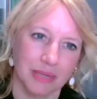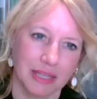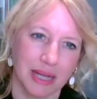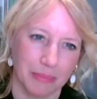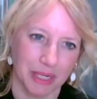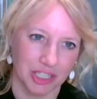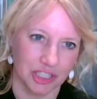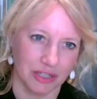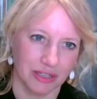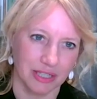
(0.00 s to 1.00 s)
in that
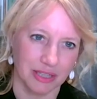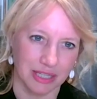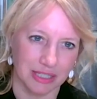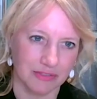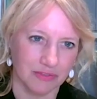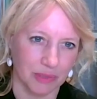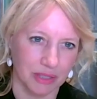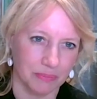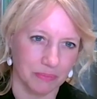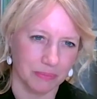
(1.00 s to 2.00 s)
miniature. I think that's from
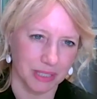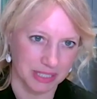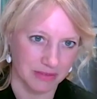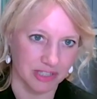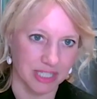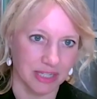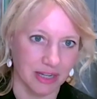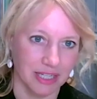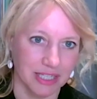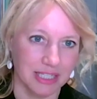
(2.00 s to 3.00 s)
the mid
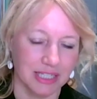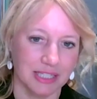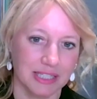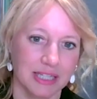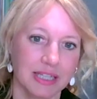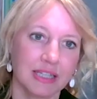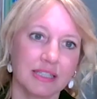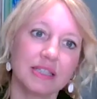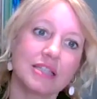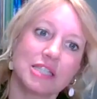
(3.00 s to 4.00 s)
1790s.
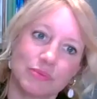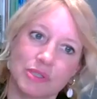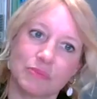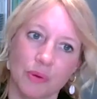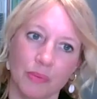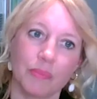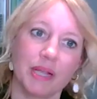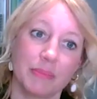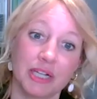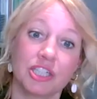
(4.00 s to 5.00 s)
So this was
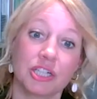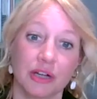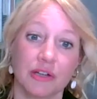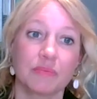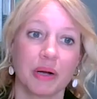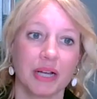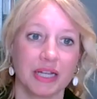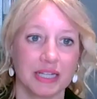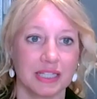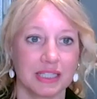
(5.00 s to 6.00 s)
probably a miniature owned by
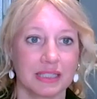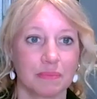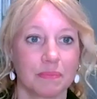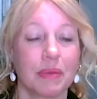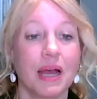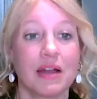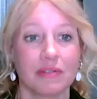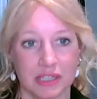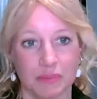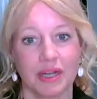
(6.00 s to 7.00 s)
his
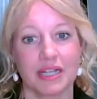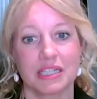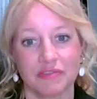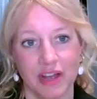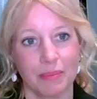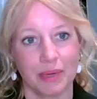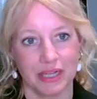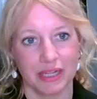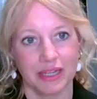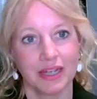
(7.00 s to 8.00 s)
parents, by his
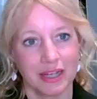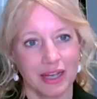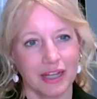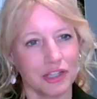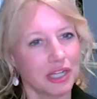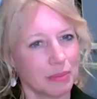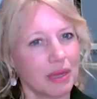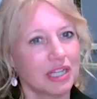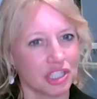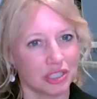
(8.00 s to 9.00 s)
family. And you can
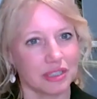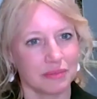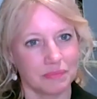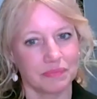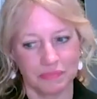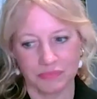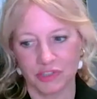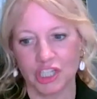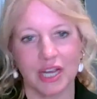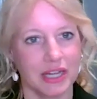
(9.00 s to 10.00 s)
imagine
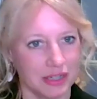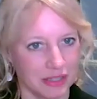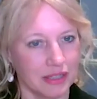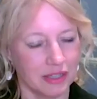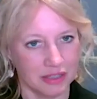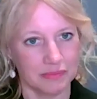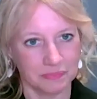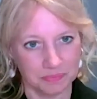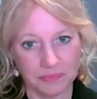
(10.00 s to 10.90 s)
Jane and